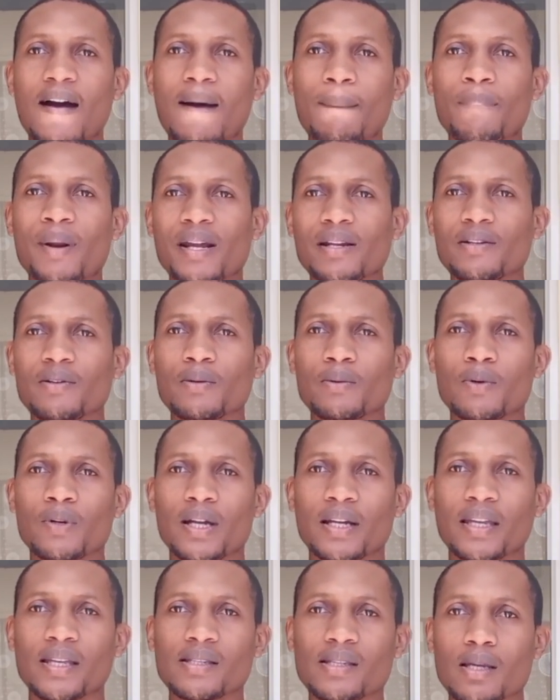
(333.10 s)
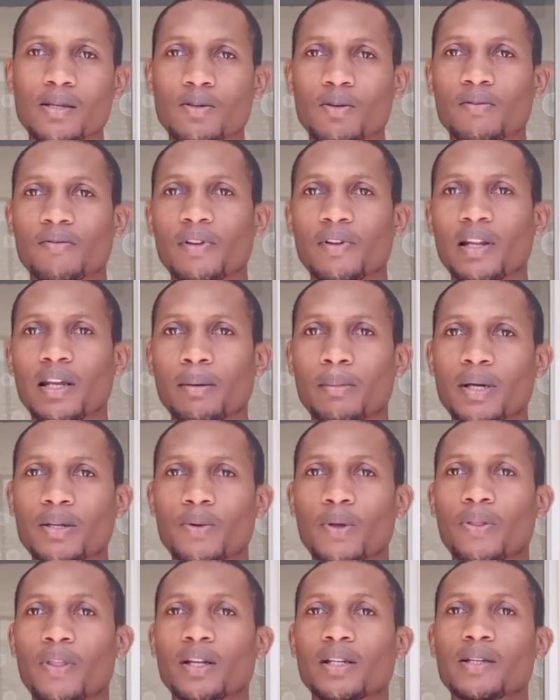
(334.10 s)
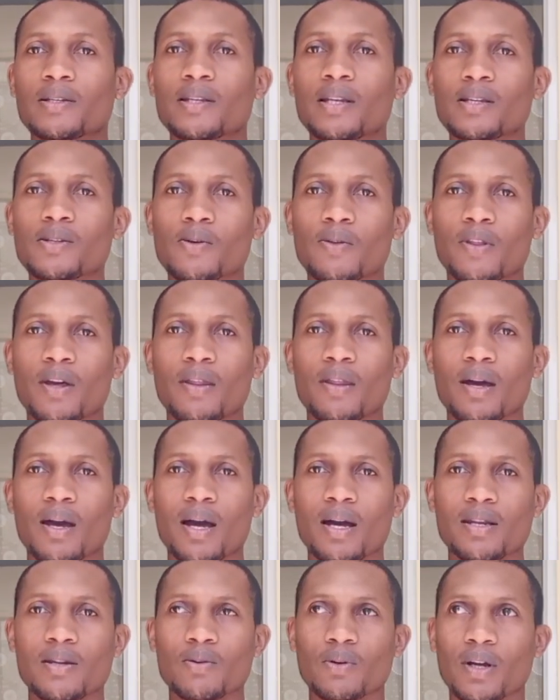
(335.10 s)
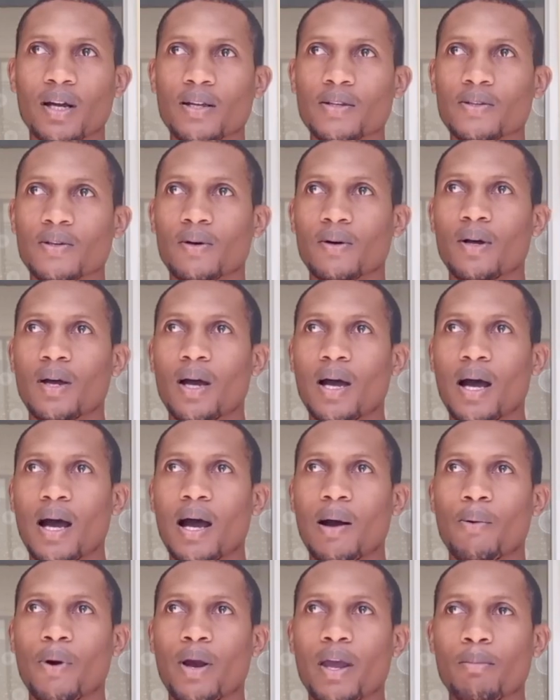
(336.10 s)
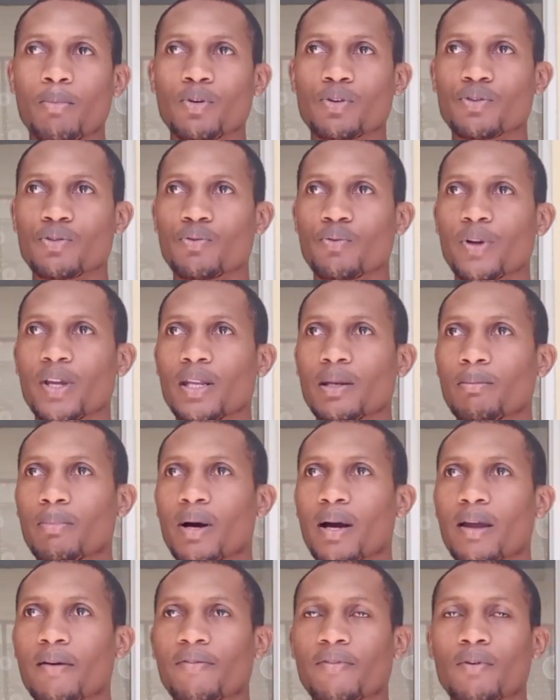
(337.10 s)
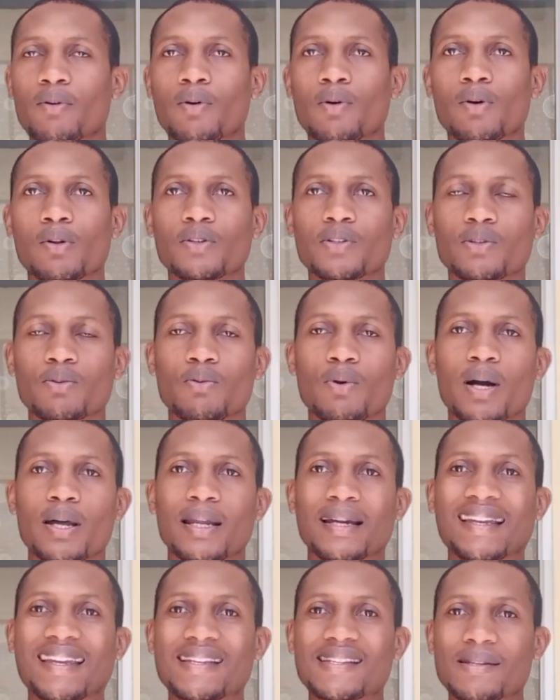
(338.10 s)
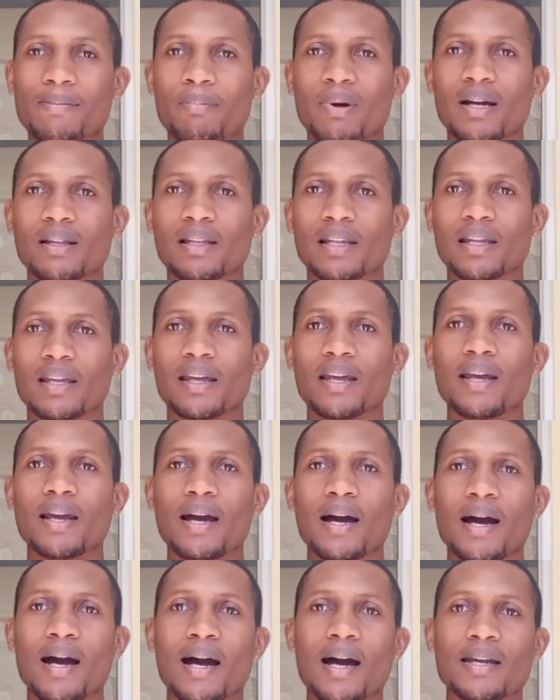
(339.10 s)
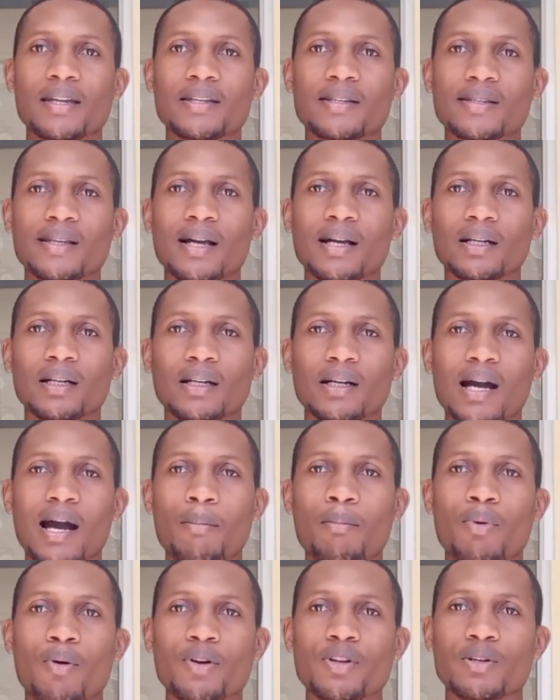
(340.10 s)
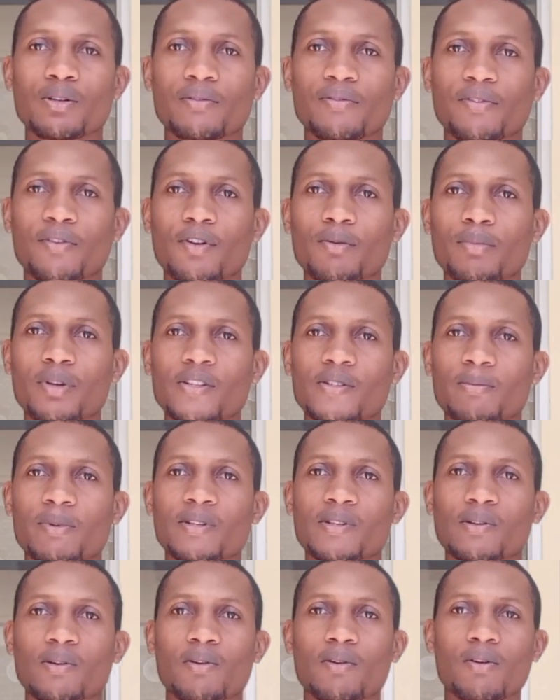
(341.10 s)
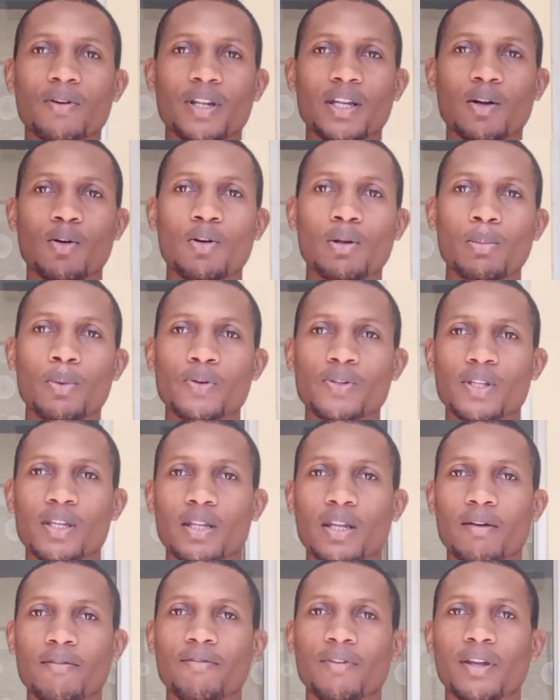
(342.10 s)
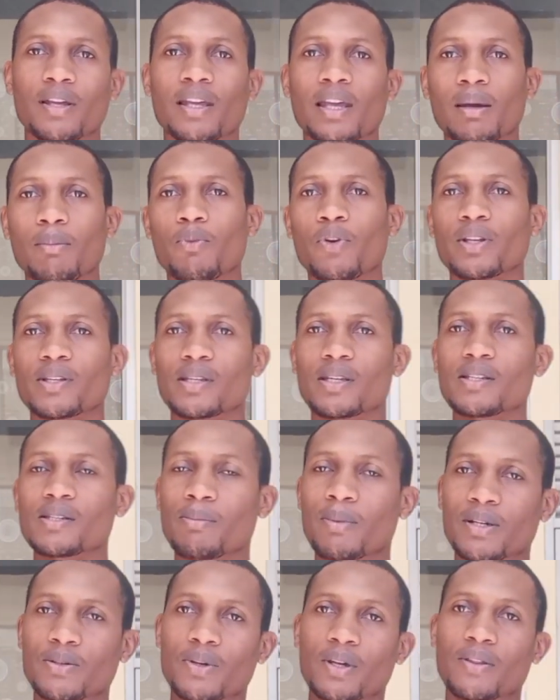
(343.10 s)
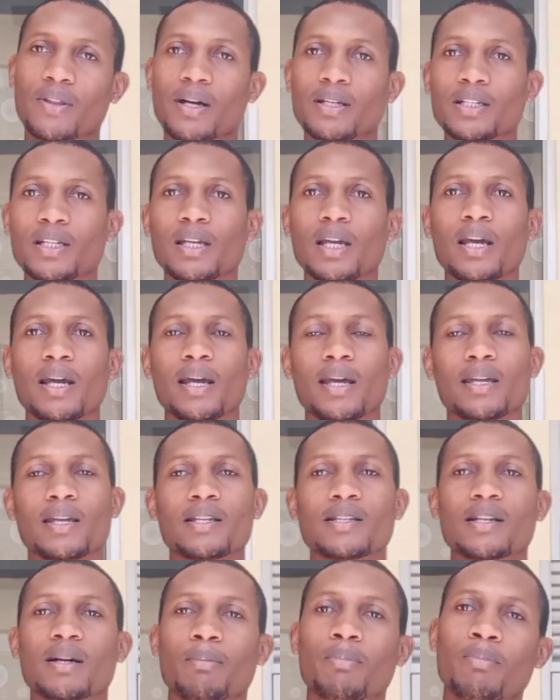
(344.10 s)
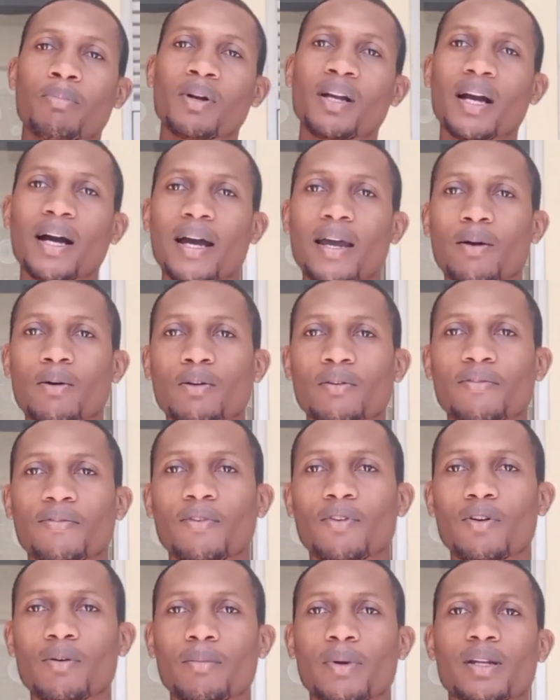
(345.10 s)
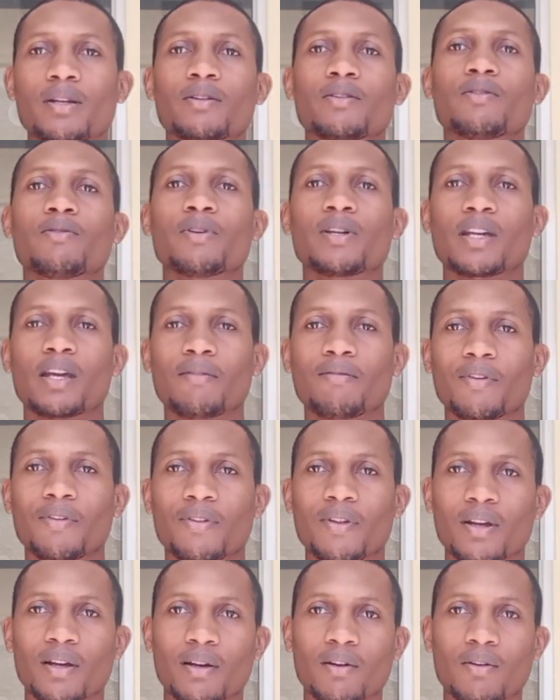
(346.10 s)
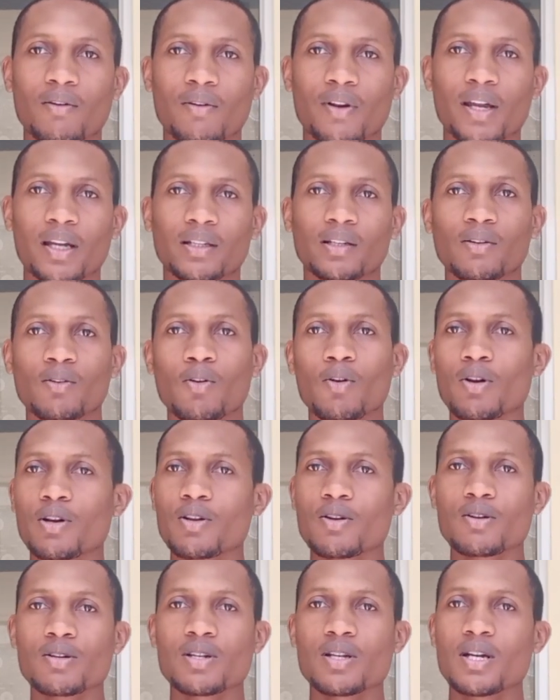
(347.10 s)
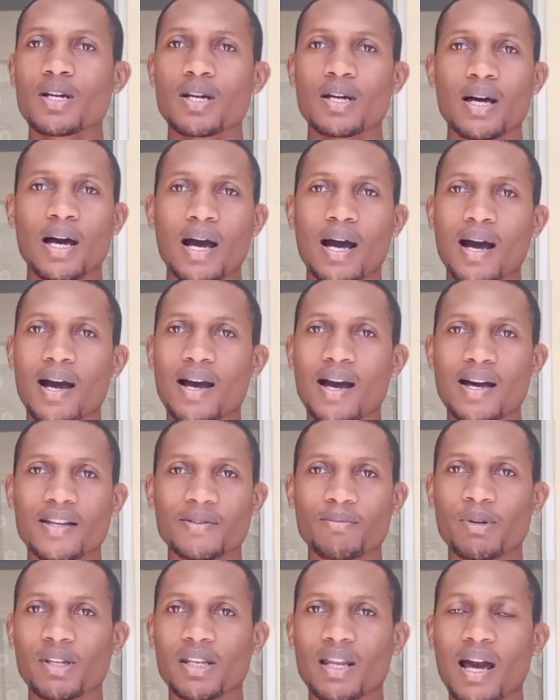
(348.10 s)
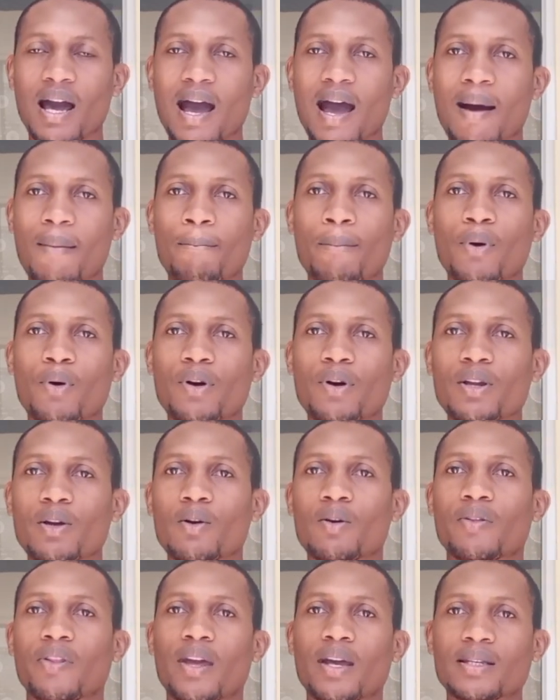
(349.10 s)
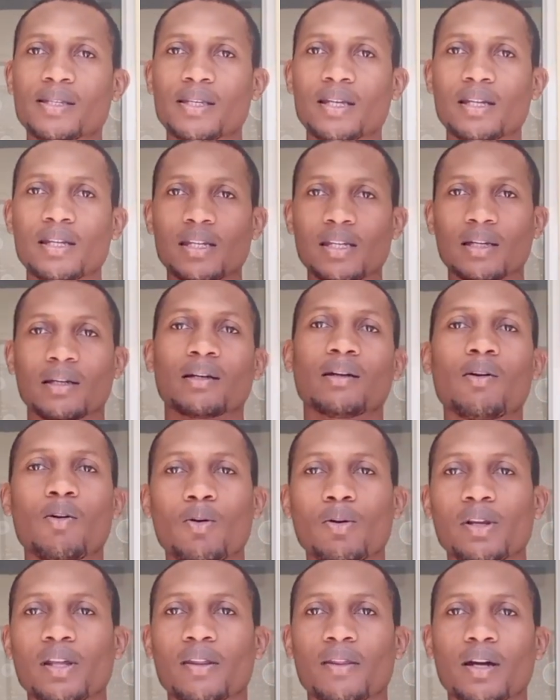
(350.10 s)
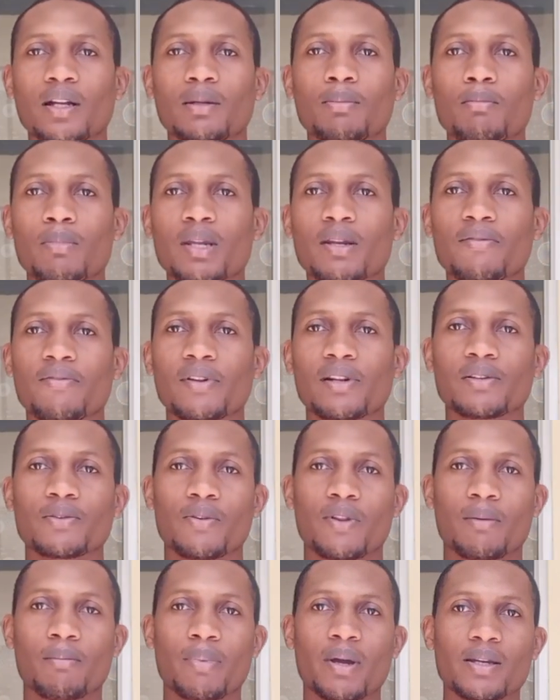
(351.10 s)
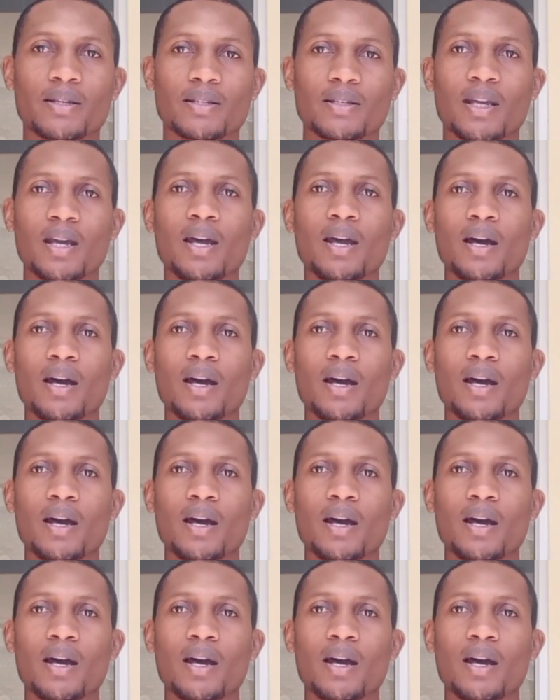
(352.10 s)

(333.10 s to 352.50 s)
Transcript: Brighton won against Aston Villa in match 36. On the other hand, Newcastle were able to win by 4-1 against Burnley. Isak, a boy on form, he's been scoring almost in every game week since match 30. He's a guy on form and doing everything correct. Gordon has been a boy on the ascending, holding that midfield to the best.